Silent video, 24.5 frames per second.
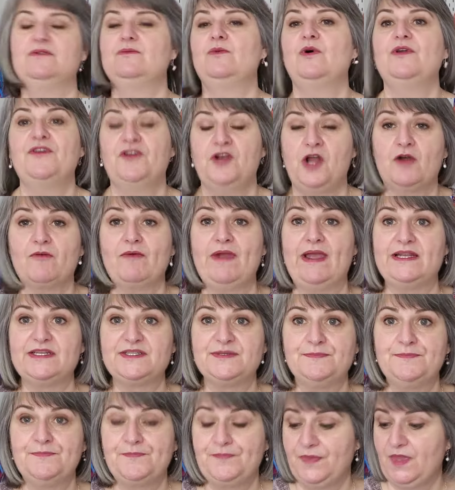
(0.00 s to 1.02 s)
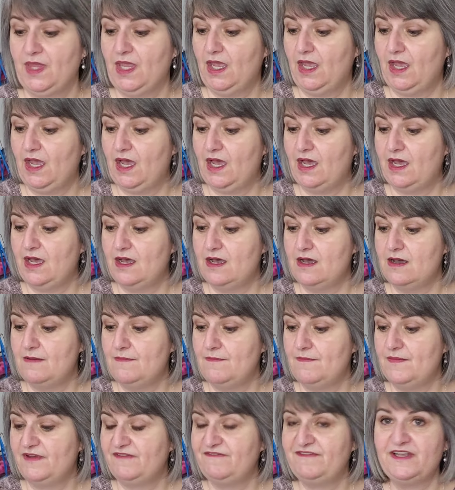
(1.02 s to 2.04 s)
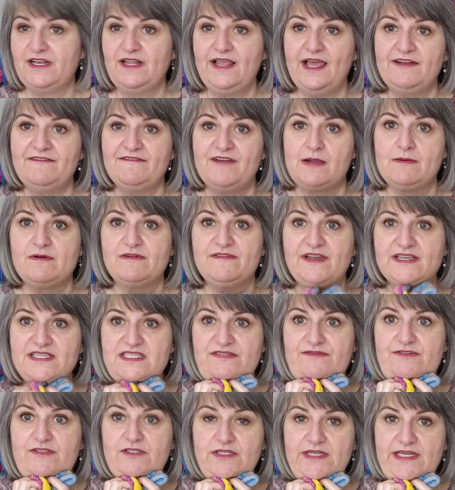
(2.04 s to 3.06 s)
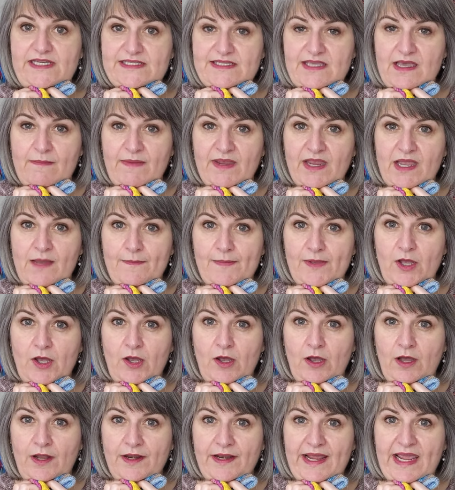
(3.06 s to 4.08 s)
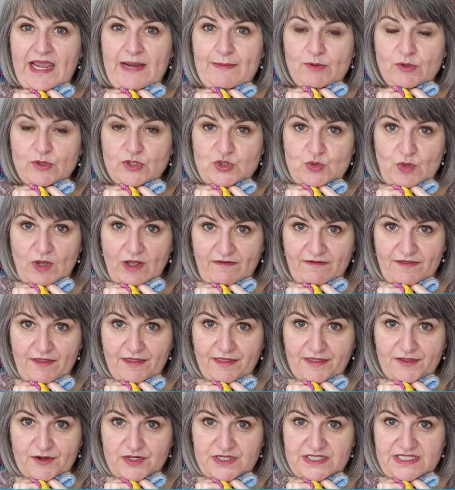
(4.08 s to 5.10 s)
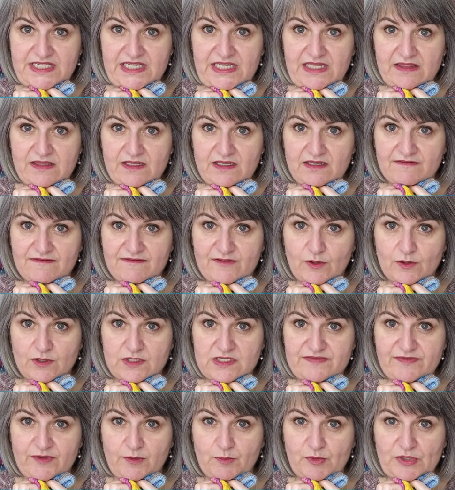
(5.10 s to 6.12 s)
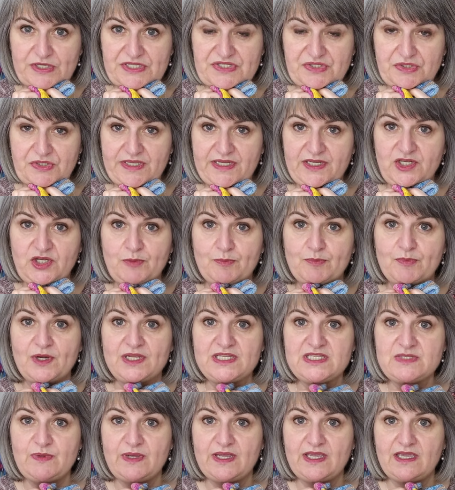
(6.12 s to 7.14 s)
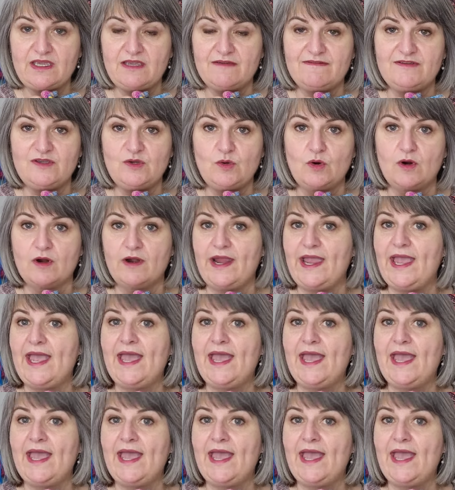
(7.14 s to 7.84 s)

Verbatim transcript: well, they're not random. Um, Fiddlehead Fiber Festival is coming up on April 12th and 13th in Florenceville, Bristol, and New Brunswick. If you are